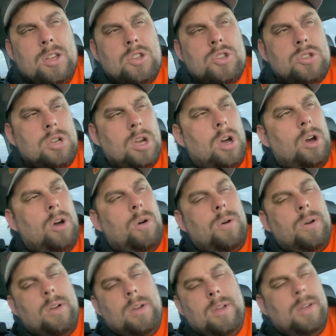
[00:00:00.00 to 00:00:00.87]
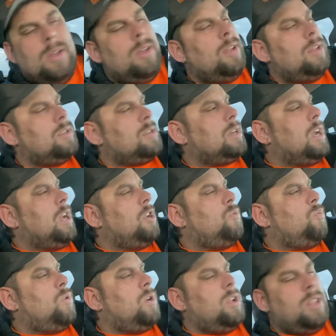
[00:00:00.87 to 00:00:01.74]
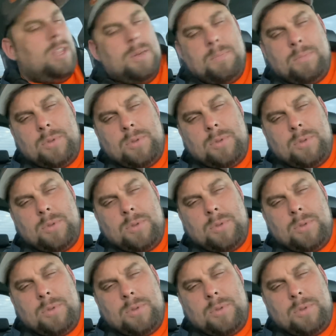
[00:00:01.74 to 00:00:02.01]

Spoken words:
So it's kind of one of them